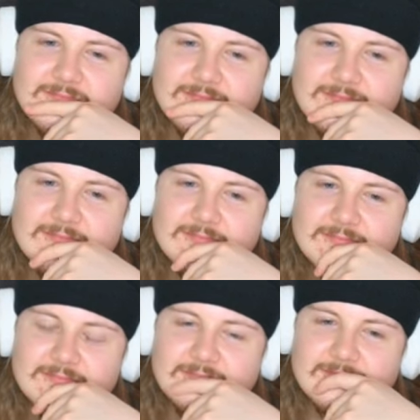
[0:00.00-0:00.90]
and race
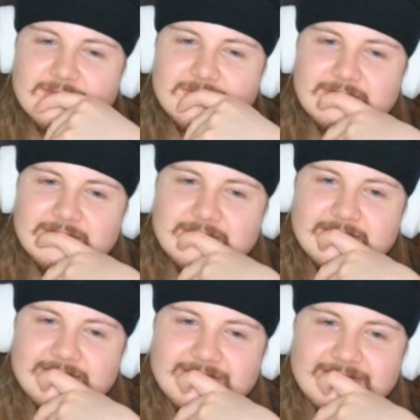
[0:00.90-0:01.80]
carpet in
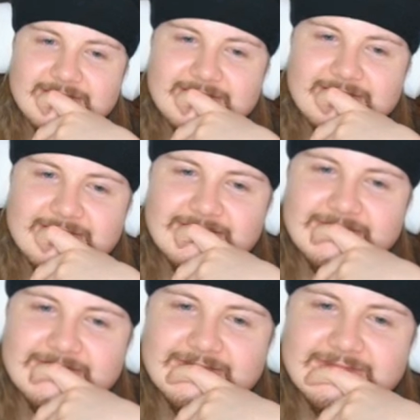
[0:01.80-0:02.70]

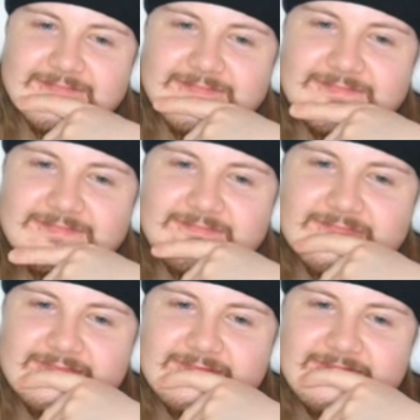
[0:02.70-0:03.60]
Czechoslovakia?
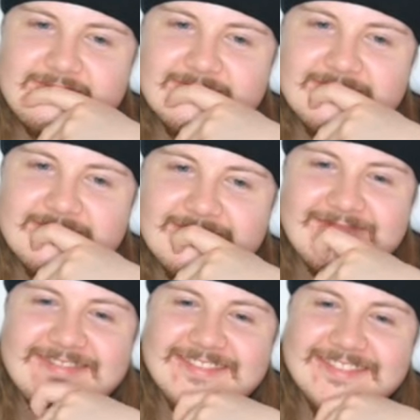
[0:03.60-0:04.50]
There's no more
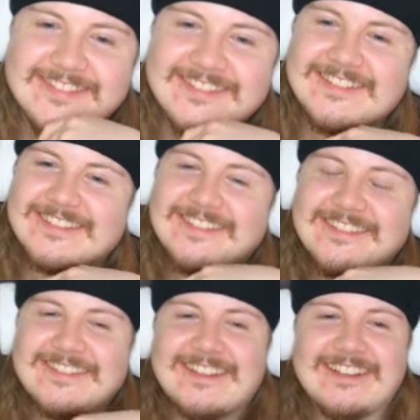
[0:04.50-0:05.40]
Czechoslovakia.
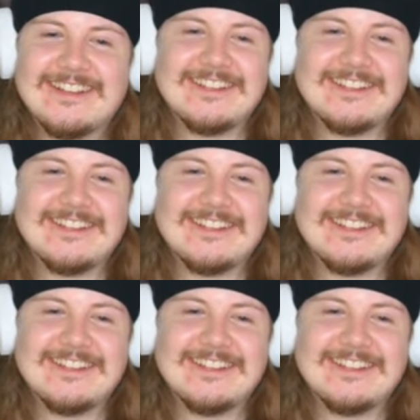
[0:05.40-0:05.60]
Czechia.